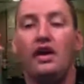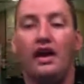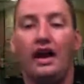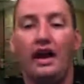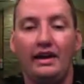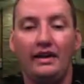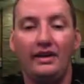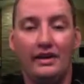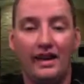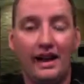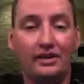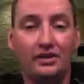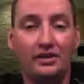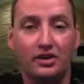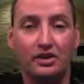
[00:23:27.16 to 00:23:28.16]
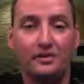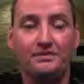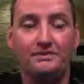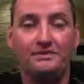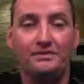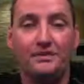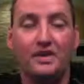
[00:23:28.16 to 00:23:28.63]
connector
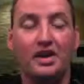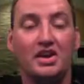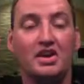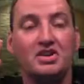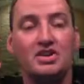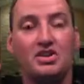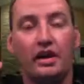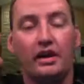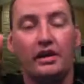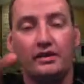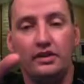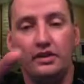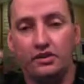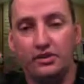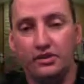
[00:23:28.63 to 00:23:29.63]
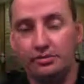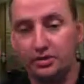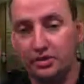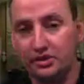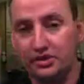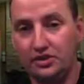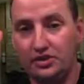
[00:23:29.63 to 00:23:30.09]
that uses
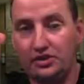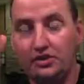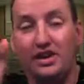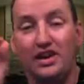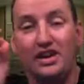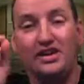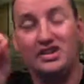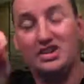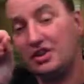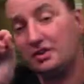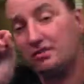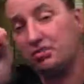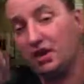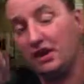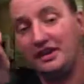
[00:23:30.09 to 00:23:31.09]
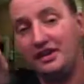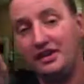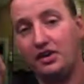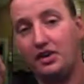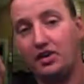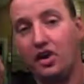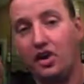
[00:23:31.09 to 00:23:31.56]
Bluetooth, she could have plugged it
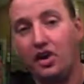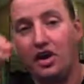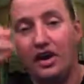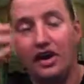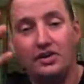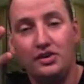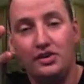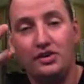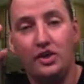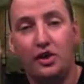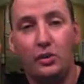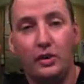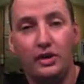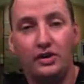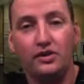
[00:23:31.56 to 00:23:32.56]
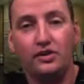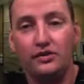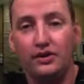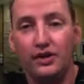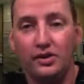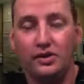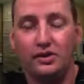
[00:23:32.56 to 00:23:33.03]
in her car and using her Windows
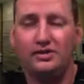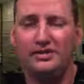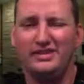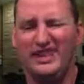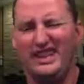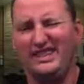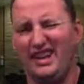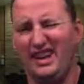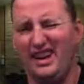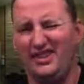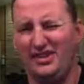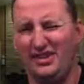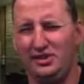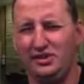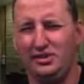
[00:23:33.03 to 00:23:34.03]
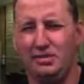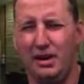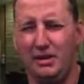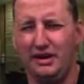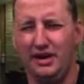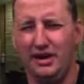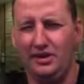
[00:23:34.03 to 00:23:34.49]
Phone, she has an iPhone, so
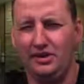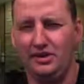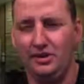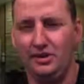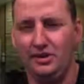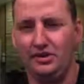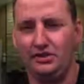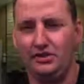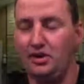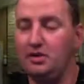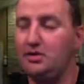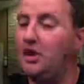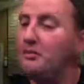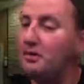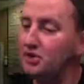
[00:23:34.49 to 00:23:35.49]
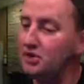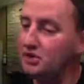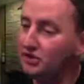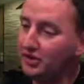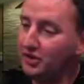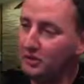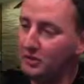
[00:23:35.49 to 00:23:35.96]
probably not her Windows Phone, but
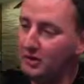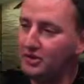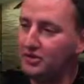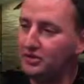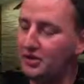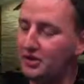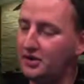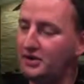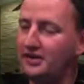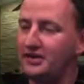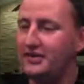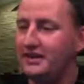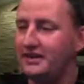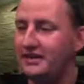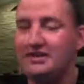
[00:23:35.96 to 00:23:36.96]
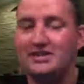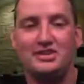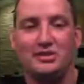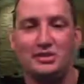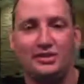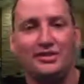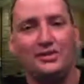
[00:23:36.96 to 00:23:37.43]
using her Windows Phone in this
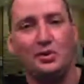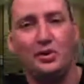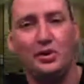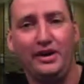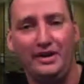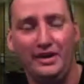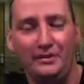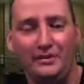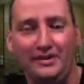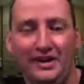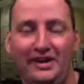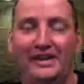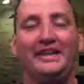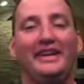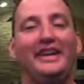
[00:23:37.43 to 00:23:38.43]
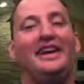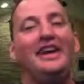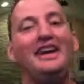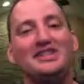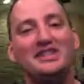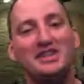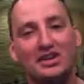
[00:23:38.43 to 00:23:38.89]
fictitious story that I'm telling,
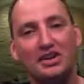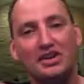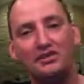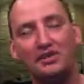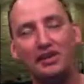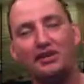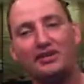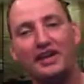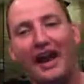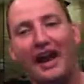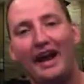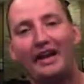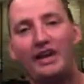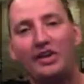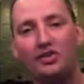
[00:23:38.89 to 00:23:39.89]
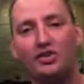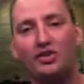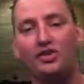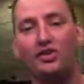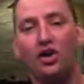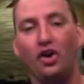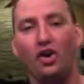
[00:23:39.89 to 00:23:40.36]
she could have diagnosed
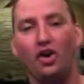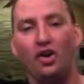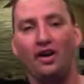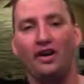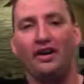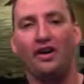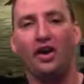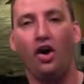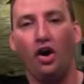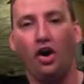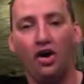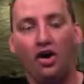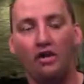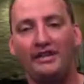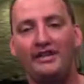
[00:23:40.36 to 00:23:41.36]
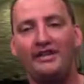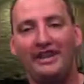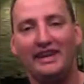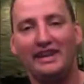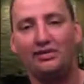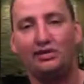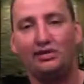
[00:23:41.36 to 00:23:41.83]
her car and all of its
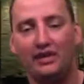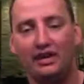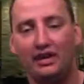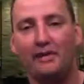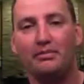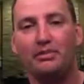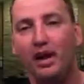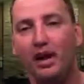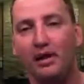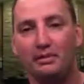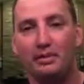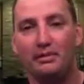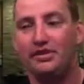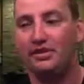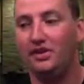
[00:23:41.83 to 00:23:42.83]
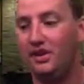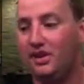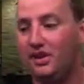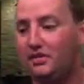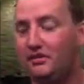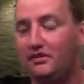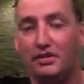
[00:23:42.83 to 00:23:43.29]
evil problems
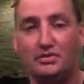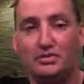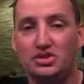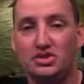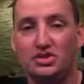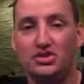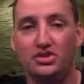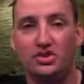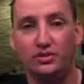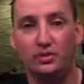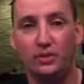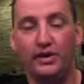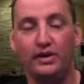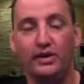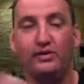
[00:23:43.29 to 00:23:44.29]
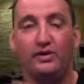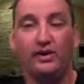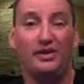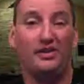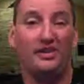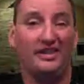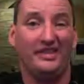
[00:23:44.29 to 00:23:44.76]
from just her Windows
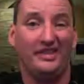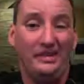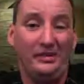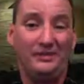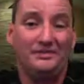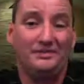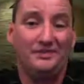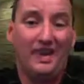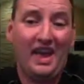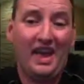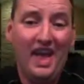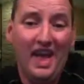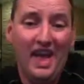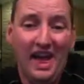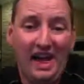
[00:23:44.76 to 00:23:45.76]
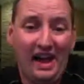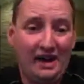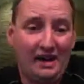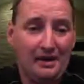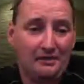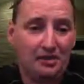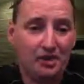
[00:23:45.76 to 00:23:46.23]
Phone. So
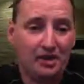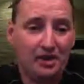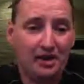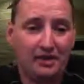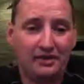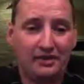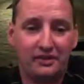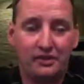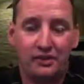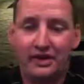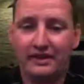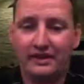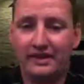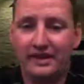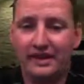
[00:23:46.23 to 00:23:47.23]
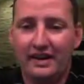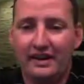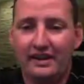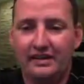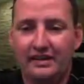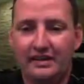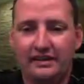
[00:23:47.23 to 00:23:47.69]
Lori will get
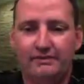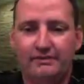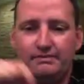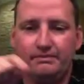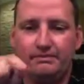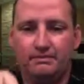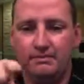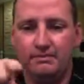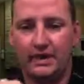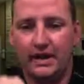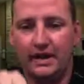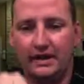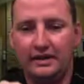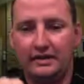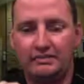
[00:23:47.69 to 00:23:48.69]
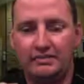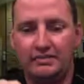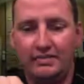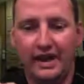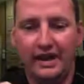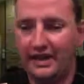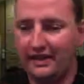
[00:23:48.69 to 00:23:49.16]
the
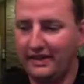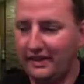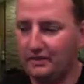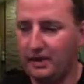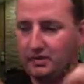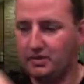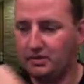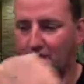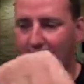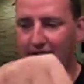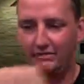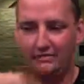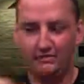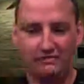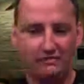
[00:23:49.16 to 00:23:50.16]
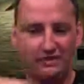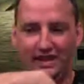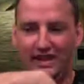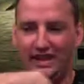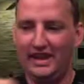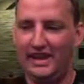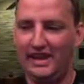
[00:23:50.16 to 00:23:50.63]
thing, I think, about right
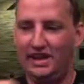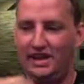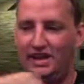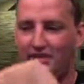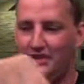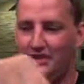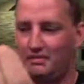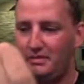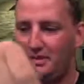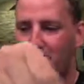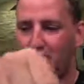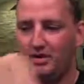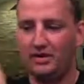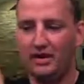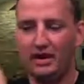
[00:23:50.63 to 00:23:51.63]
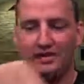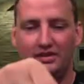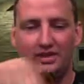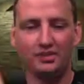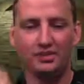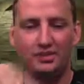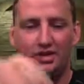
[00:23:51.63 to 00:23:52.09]
here, if I remember
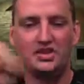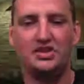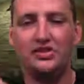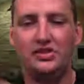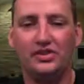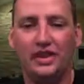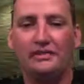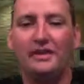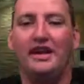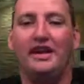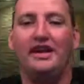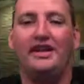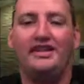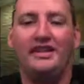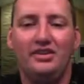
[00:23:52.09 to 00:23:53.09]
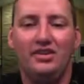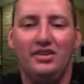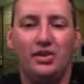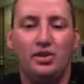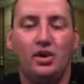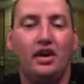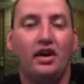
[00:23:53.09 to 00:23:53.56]
correctly, is where it shows up. There's
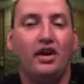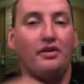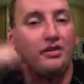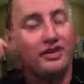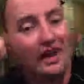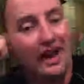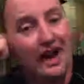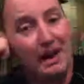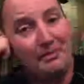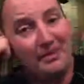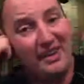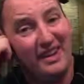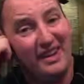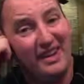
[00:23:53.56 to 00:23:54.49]
the URL for the app.